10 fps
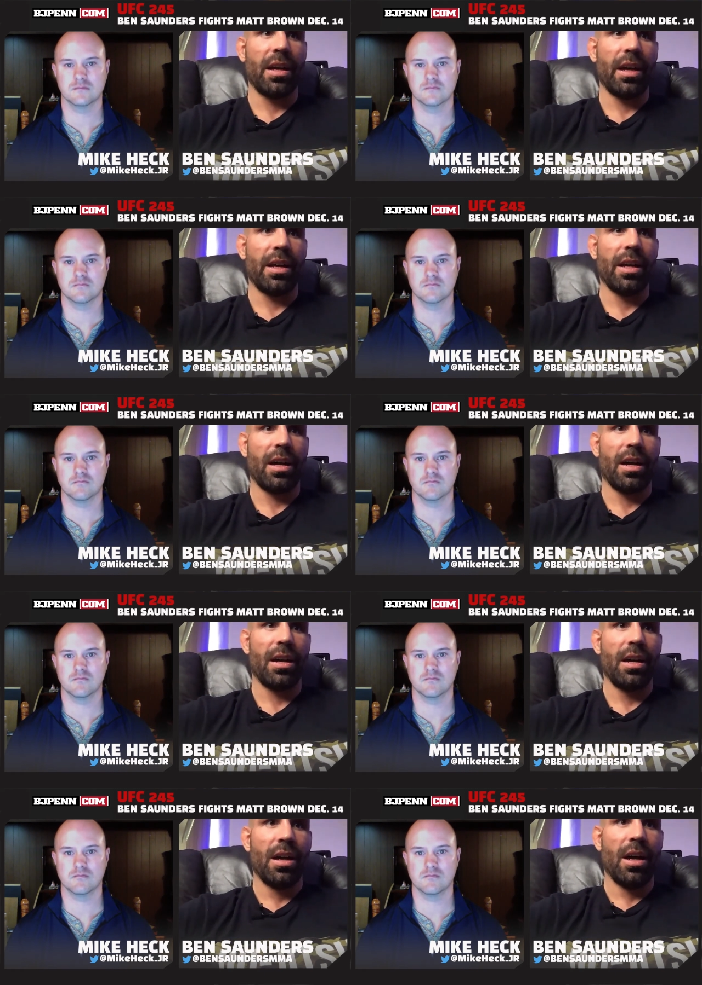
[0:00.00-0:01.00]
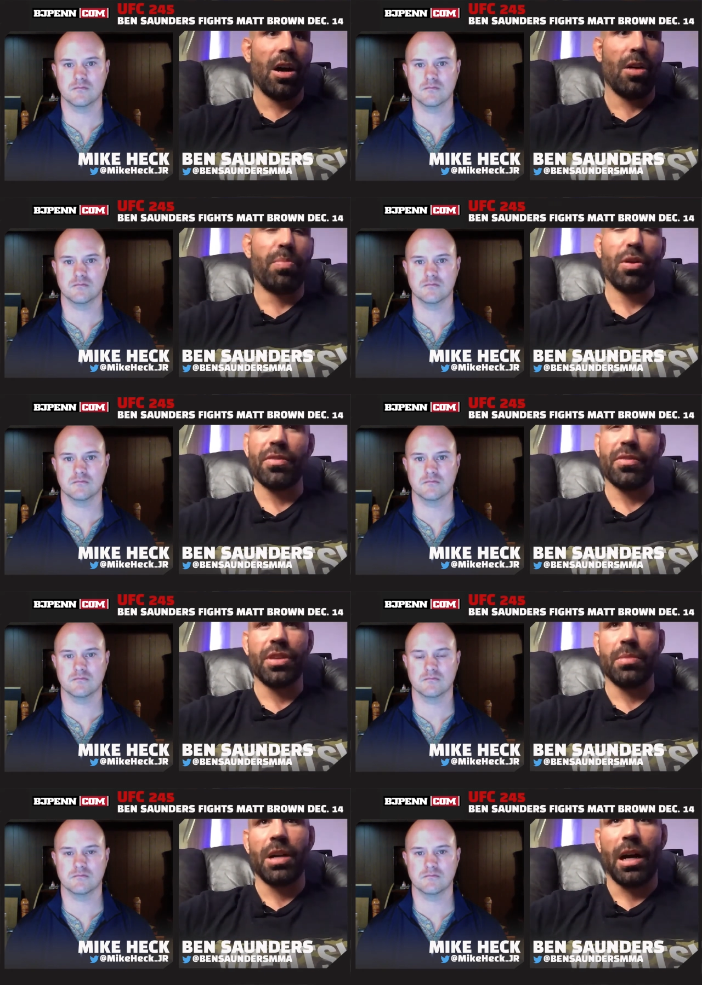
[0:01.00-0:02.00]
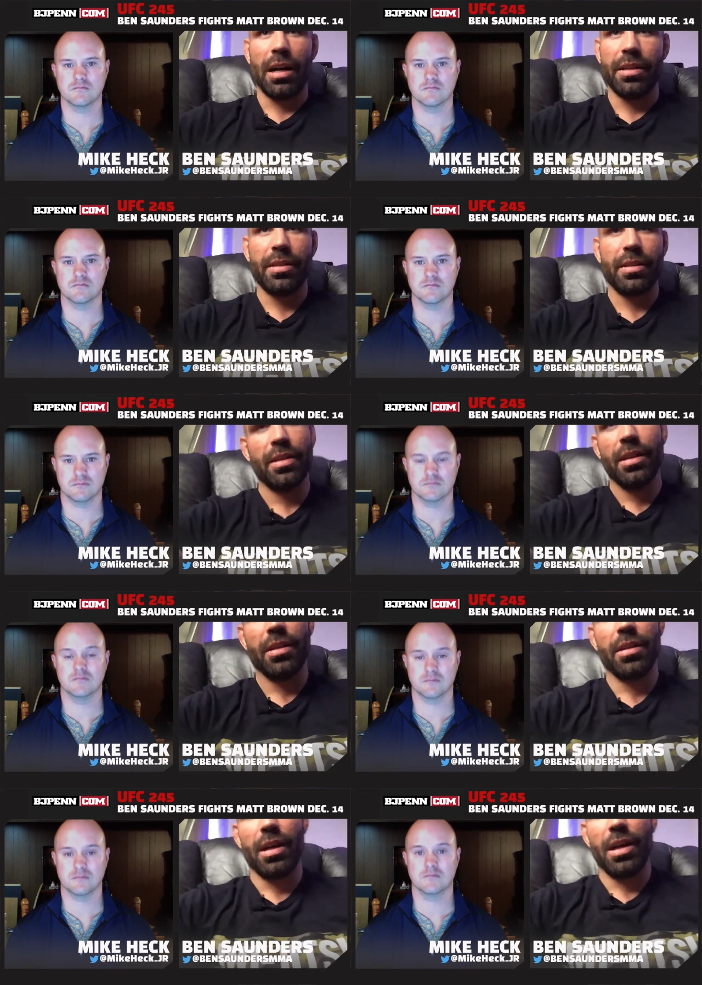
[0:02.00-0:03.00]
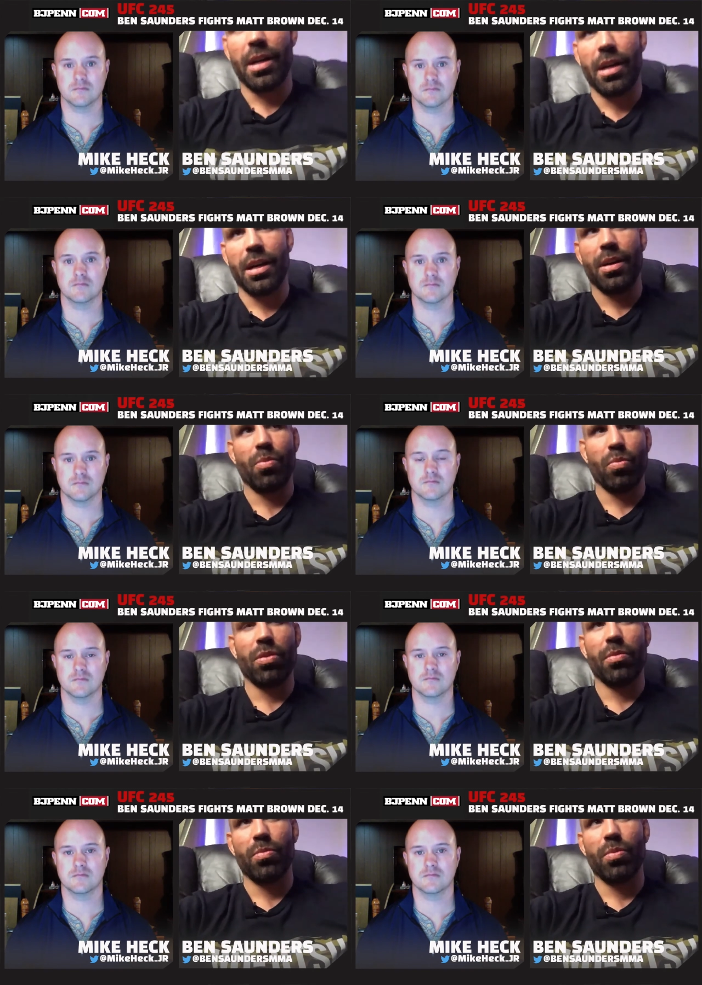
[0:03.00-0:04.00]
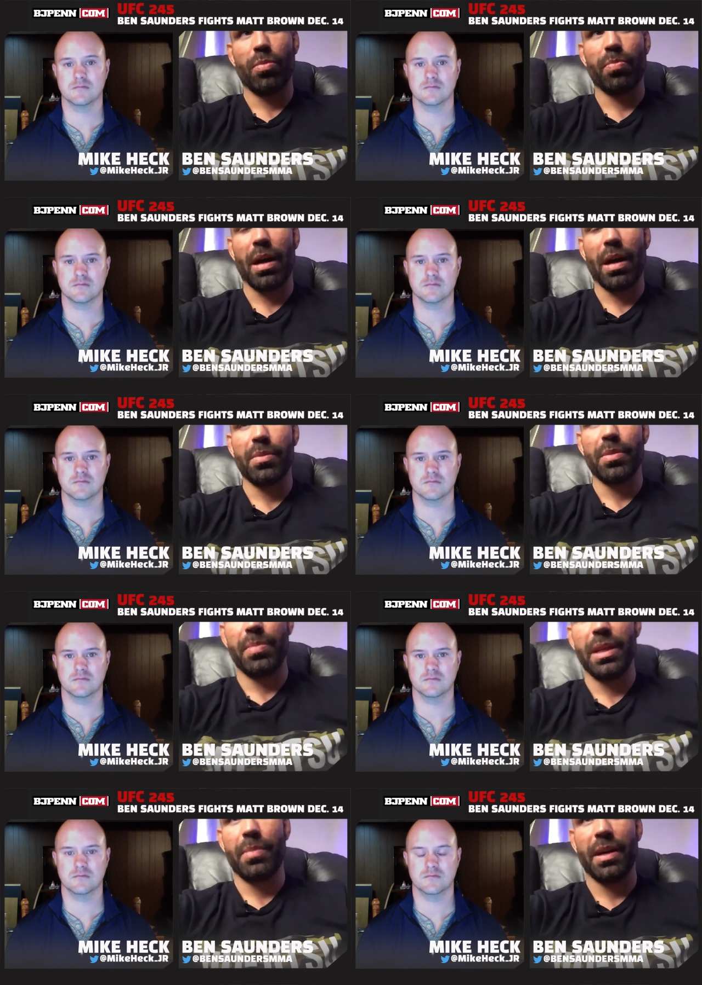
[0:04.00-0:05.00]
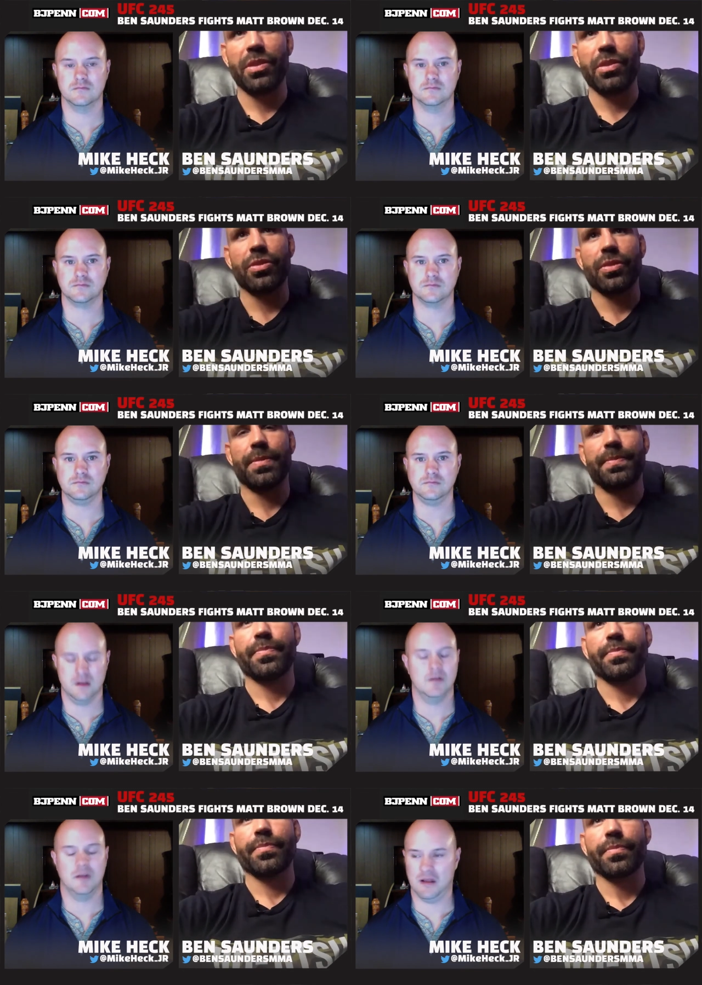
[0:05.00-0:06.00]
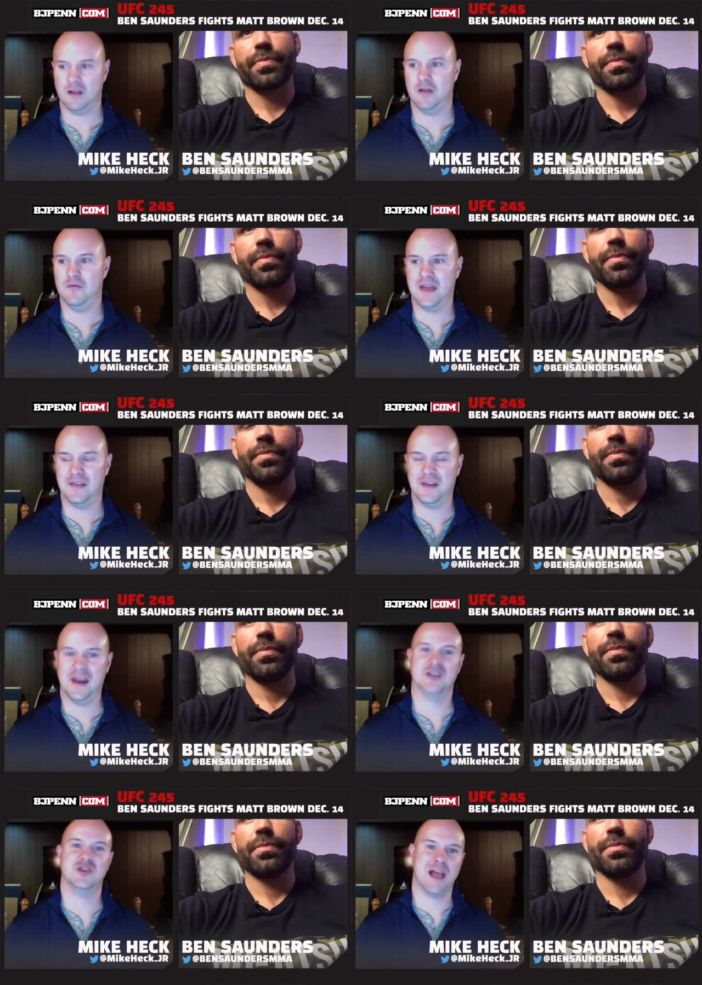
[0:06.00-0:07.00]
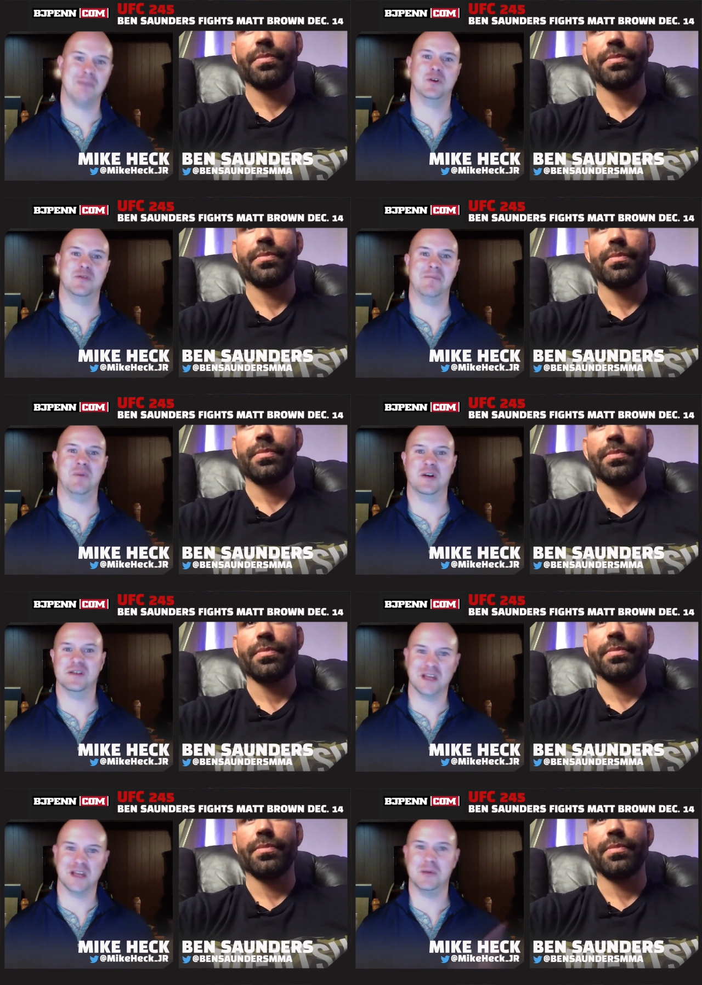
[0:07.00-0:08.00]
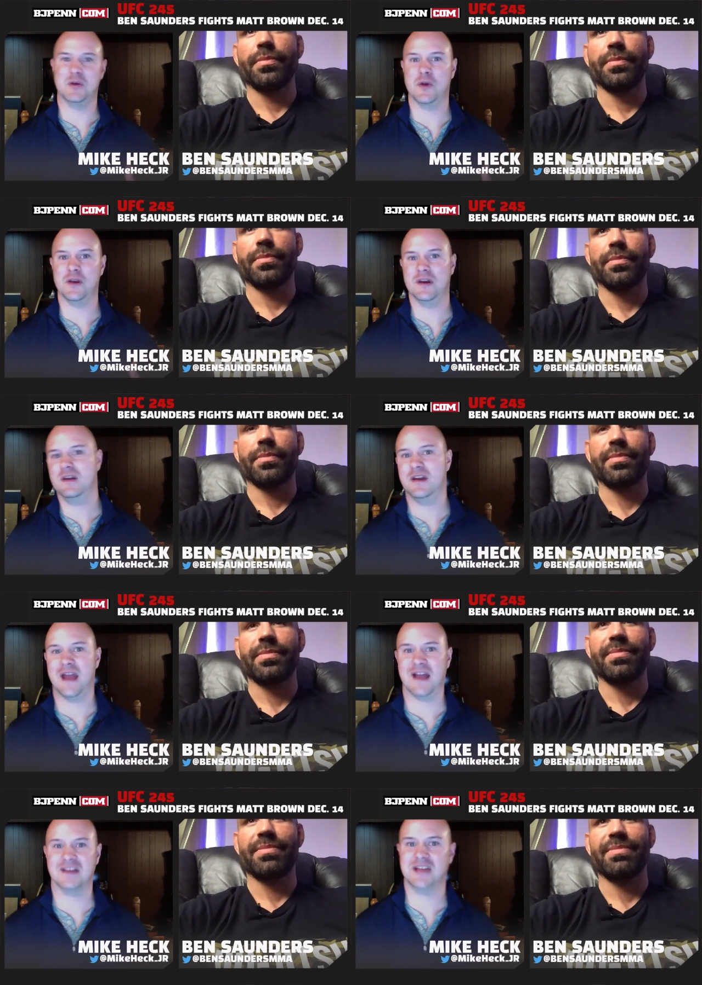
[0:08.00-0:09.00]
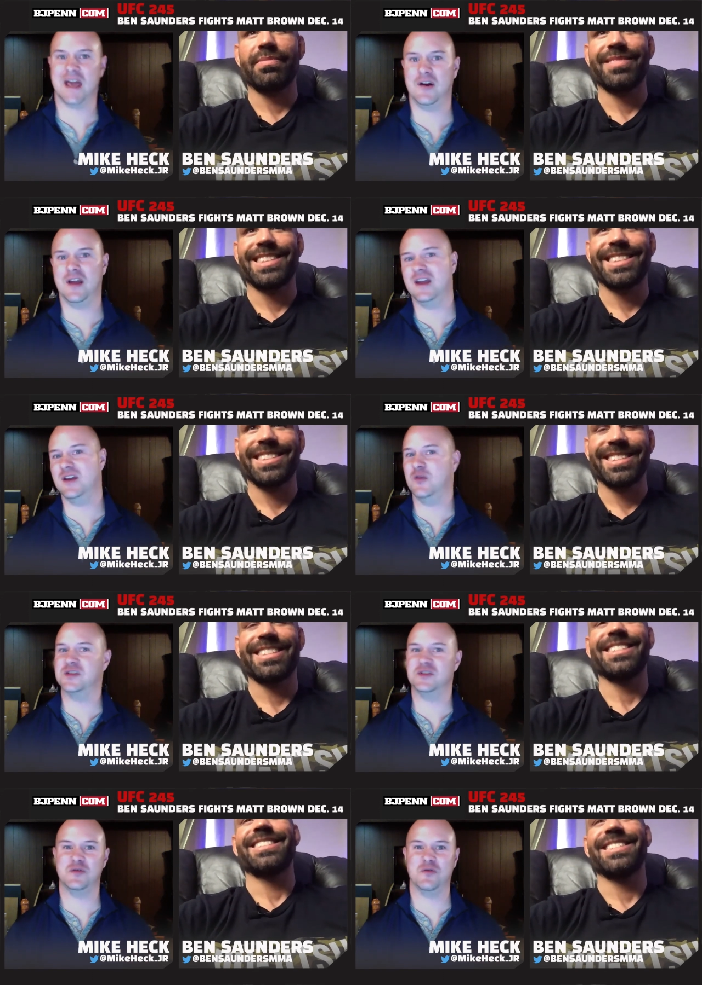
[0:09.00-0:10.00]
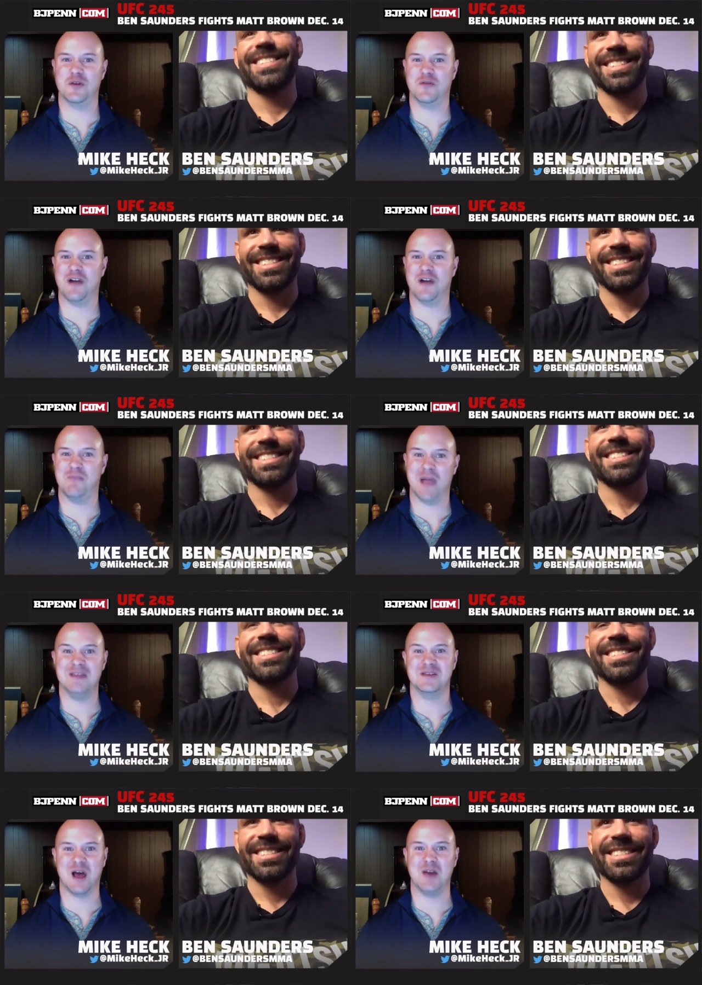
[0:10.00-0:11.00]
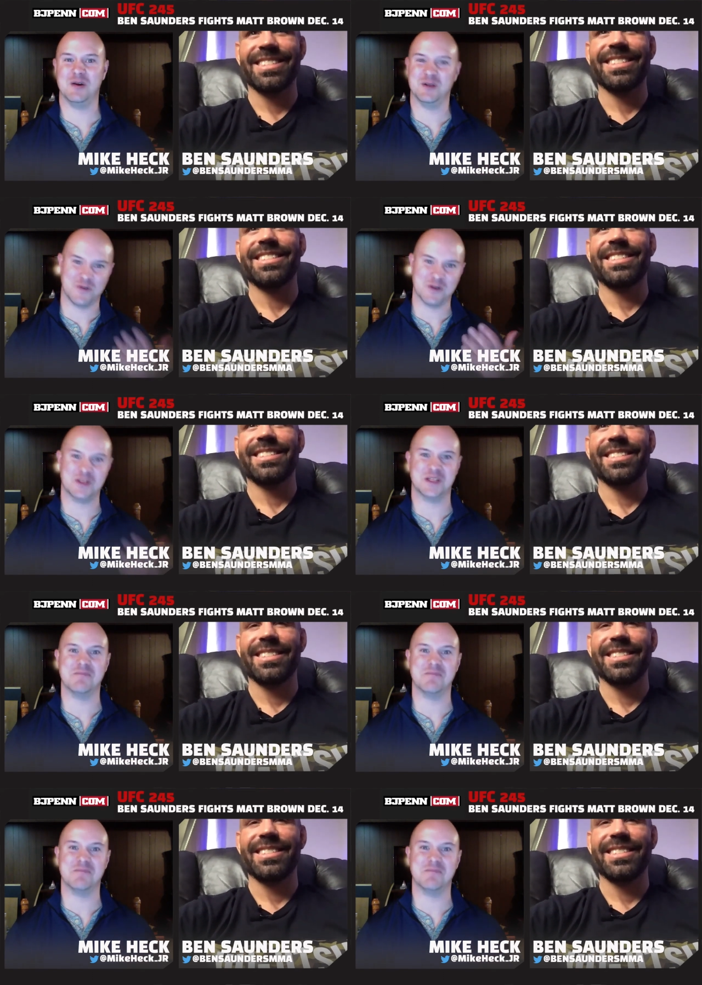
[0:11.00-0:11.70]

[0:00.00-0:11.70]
Speaker 1: a uh, a book of some kind uh, will will probably be in my future.
Speaker 2: I love that. And the next chapter of that book is going to be written next Saturday at U F C two forty-five. Ben Saunders versus